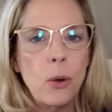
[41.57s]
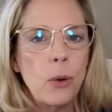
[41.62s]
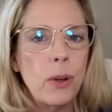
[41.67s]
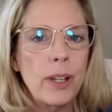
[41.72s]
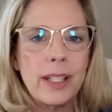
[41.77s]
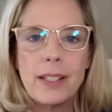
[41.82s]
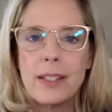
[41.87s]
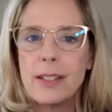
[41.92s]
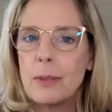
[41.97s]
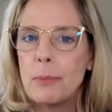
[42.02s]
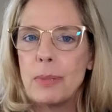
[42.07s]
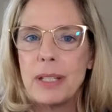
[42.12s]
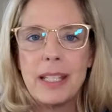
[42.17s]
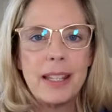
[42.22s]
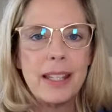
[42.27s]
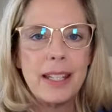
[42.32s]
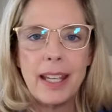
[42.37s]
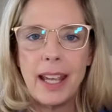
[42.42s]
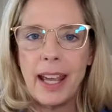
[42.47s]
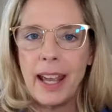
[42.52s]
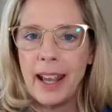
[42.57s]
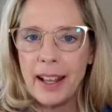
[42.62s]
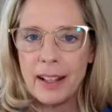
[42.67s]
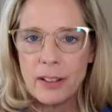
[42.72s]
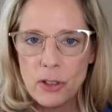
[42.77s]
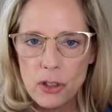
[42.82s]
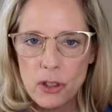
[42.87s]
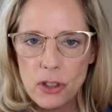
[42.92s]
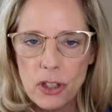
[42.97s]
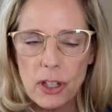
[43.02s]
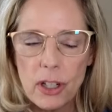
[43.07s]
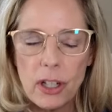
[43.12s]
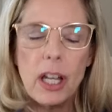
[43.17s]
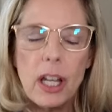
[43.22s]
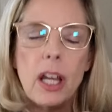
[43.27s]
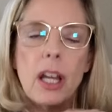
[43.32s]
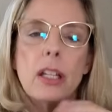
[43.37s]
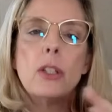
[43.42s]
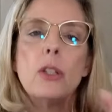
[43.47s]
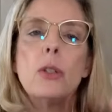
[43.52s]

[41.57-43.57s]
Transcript: going to be the answer.